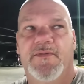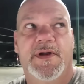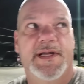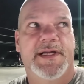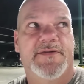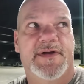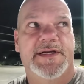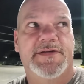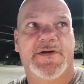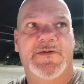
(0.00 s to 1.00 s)
Run ahead to the
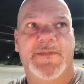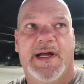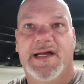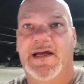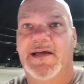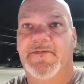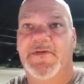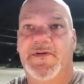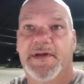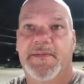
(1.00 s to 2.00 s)
restroom. I gotta
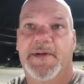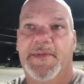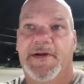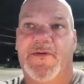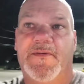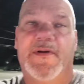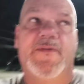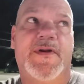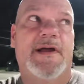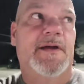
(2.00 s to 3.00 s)
get fuel and get my butt on the
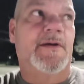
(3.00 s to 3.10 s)
road.